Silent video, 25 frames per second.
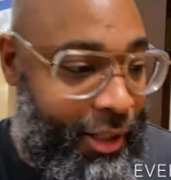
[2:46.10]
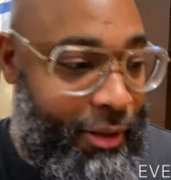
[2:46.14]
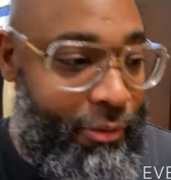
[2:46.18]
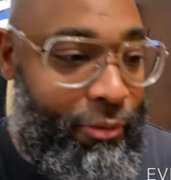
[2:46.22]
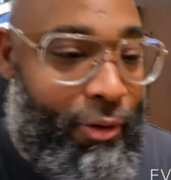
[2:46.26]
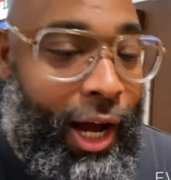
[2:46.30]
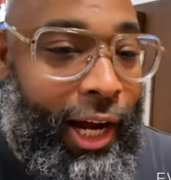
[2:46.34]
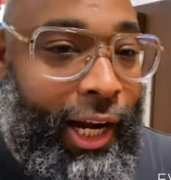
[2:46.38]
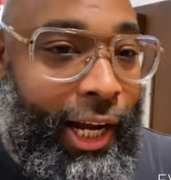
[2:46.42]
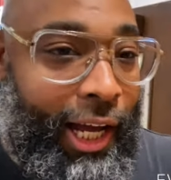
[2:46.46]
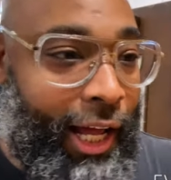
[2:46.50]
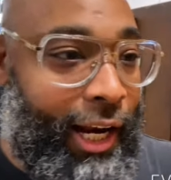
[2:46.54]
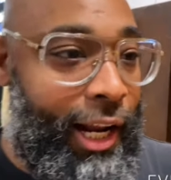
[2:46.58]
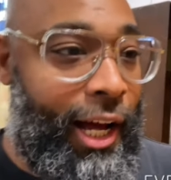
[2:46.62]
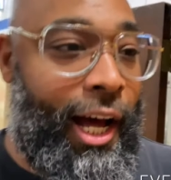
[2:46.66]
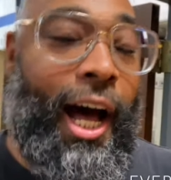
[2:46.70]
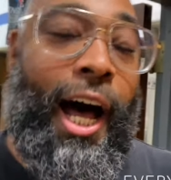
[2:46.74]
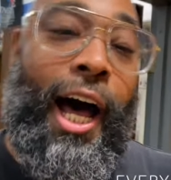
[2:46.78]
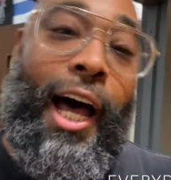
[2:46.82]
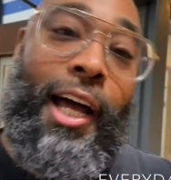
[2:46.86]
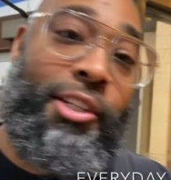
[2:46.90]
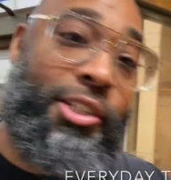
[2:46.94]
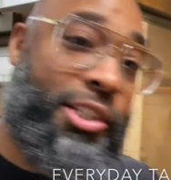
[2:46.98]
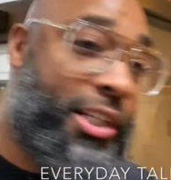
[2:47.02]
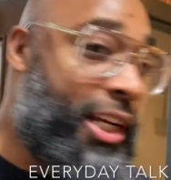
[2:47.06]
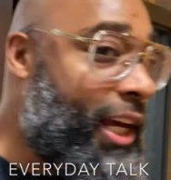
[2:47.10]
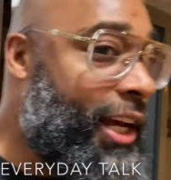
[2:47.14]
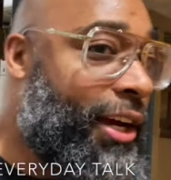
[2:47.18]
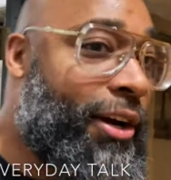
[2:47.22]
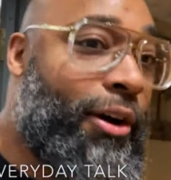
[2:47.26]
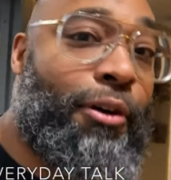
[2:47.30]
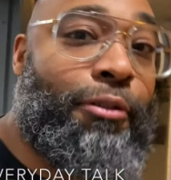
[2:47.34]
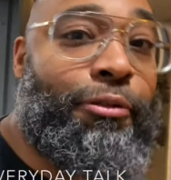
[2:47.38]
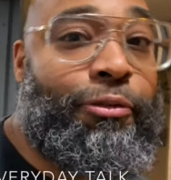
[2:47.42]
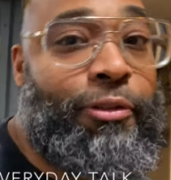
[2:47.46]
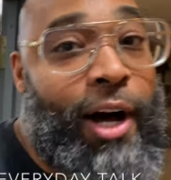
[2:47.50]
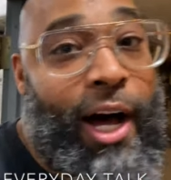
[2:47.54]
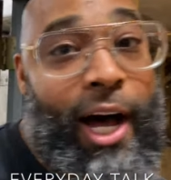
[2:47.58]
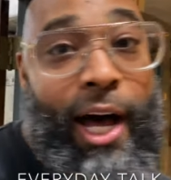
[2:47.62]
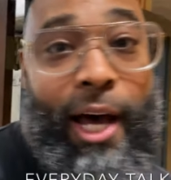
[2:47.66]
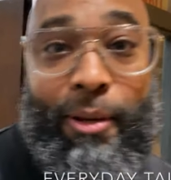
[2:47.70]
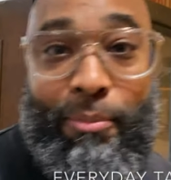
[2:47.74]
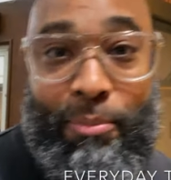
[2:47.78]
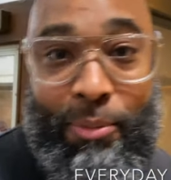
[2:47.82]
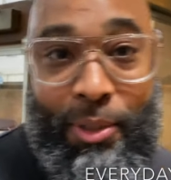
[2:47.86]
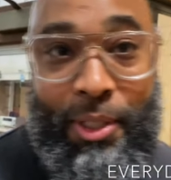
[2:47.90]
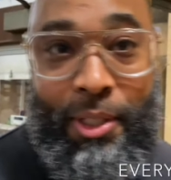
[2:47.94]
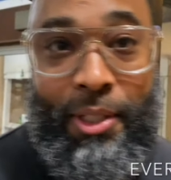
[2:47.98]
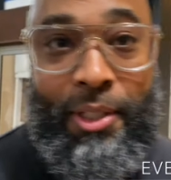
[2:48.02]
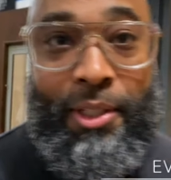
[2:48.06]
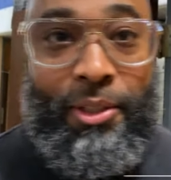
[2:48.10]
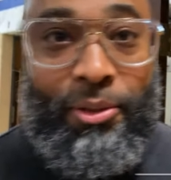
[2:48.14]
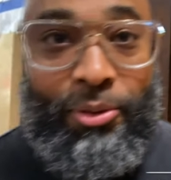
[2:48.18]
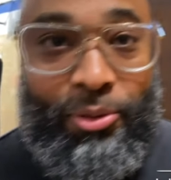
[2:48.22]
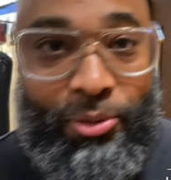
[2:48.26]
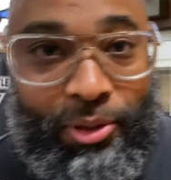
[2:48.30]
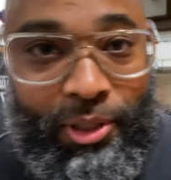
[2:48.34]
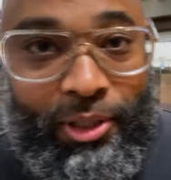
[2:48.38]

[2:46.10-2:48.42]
if I got to hide, you ain't going to find me. Uh-oh. You